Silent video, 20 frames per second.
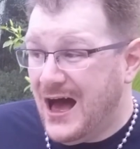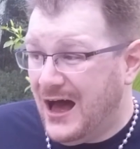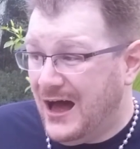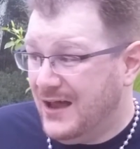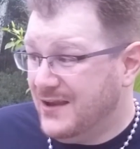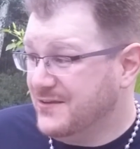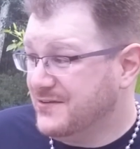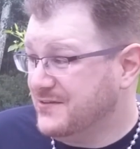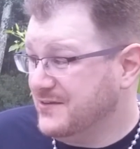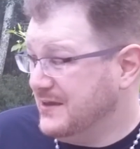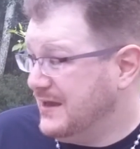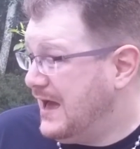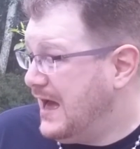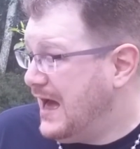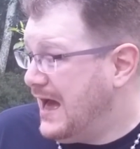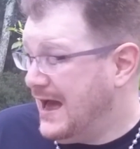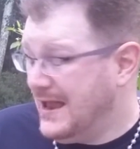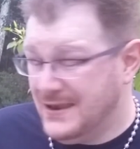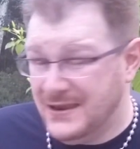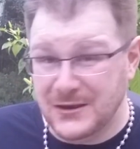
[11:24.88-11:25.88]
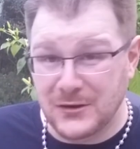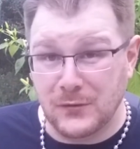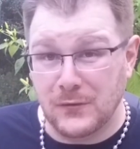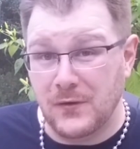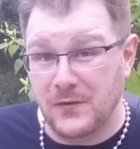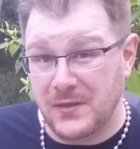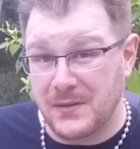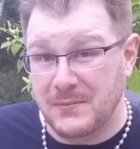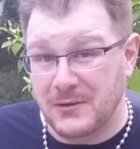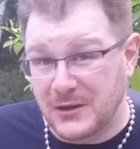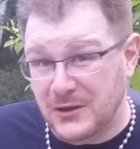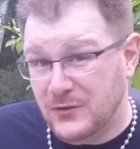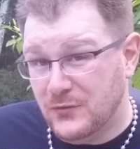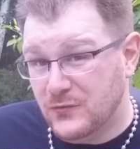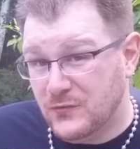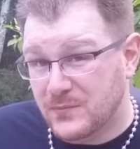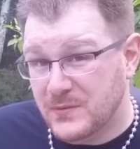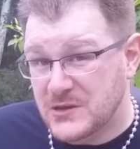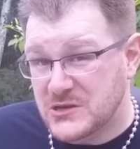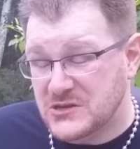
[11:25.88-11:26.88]
honestly I didn't grow that many new
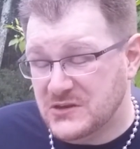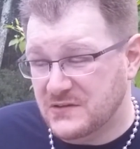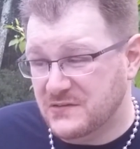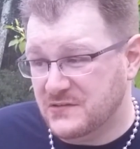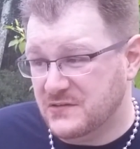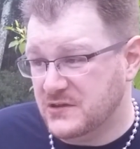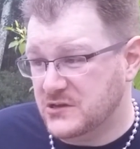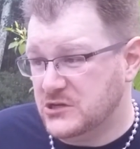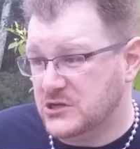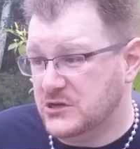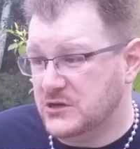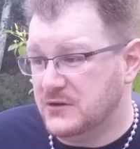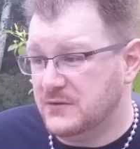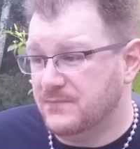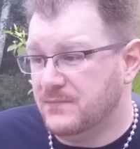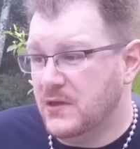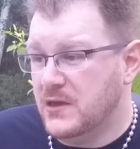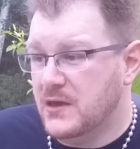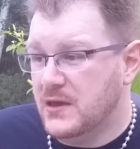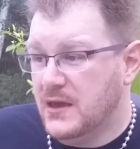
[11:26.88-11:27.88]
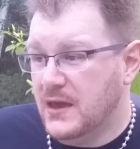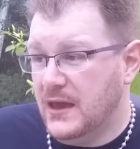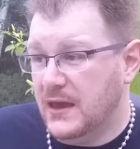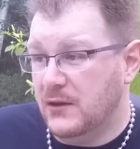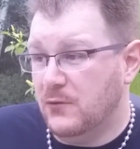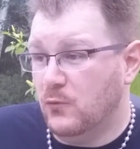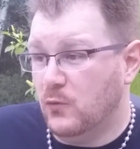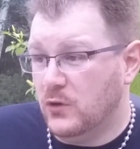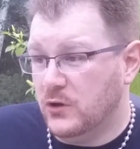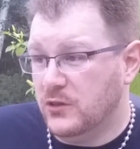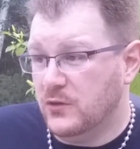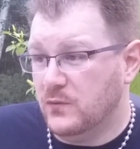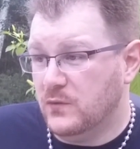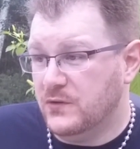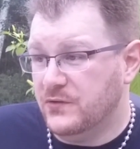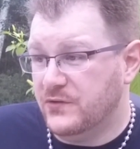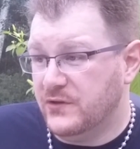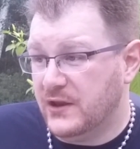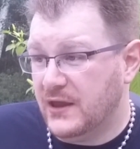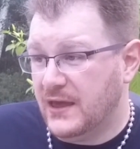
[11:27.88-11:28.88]
species this year, and one of the
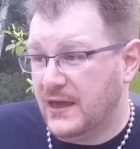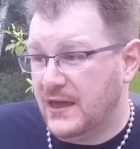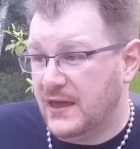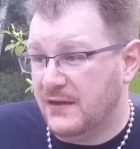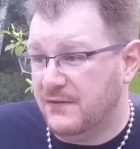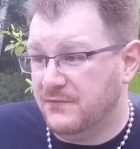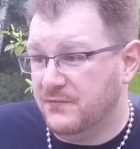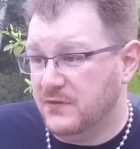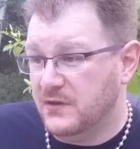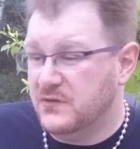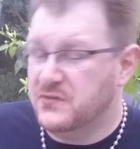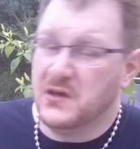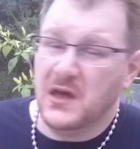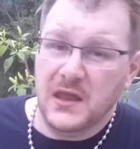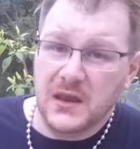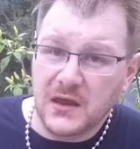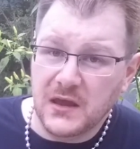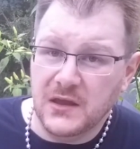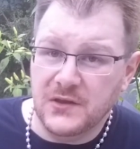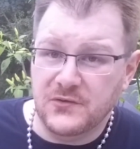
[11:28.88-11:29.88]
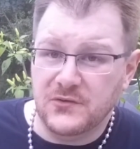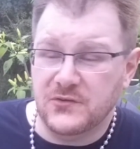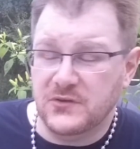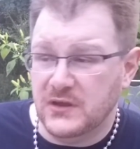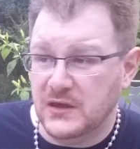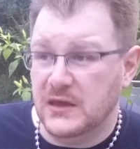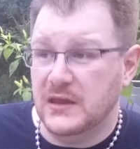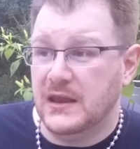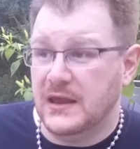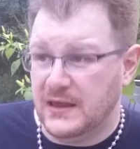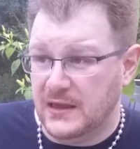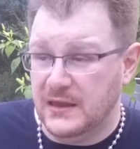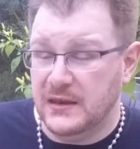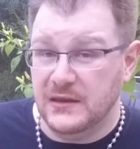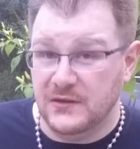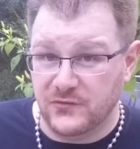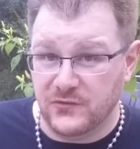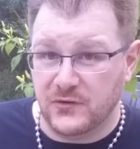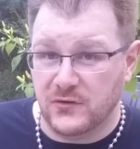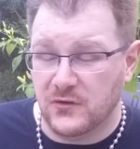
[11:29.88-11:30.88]
ones that I have, it's kind of interesting. It
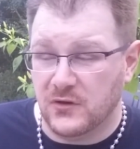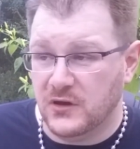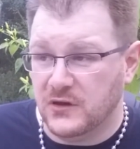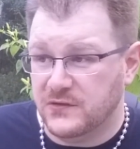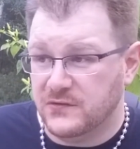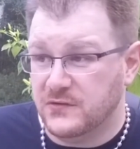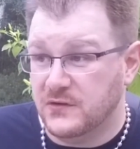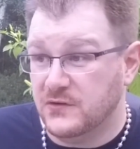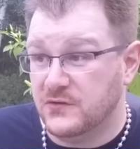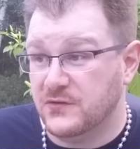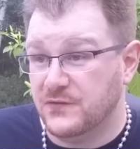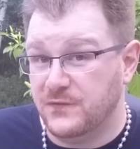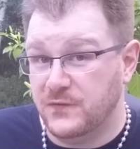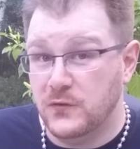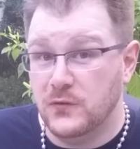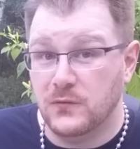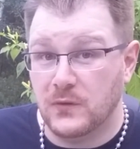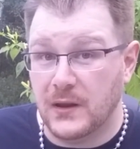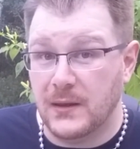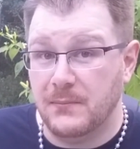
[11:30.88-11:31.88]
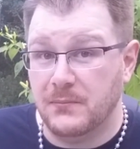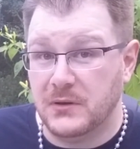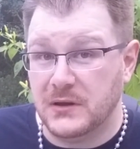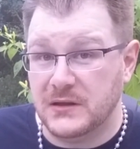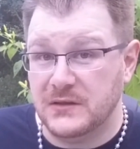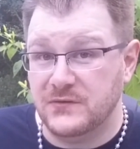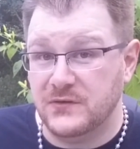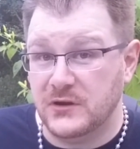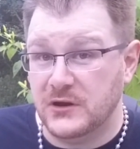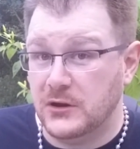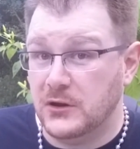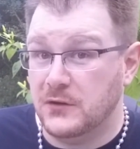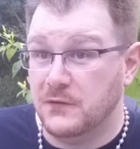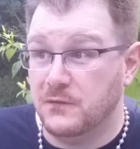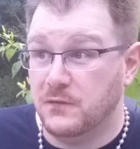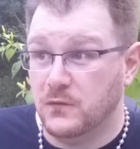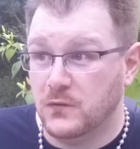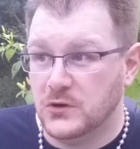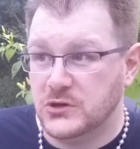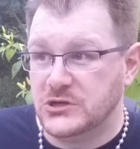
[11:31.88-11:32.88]
is a cross. There's a few ripe pods on it.
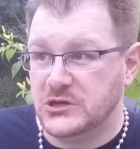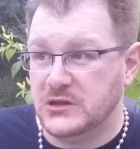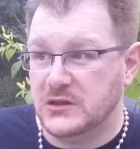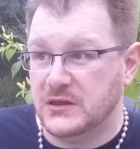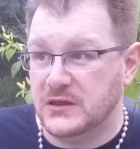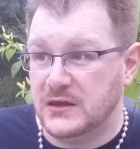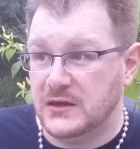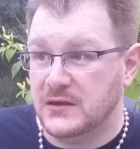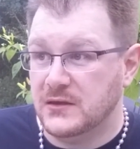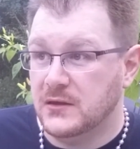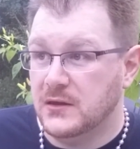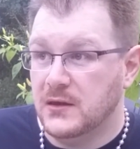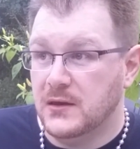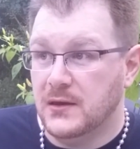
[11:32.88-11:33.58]
Unfortunately,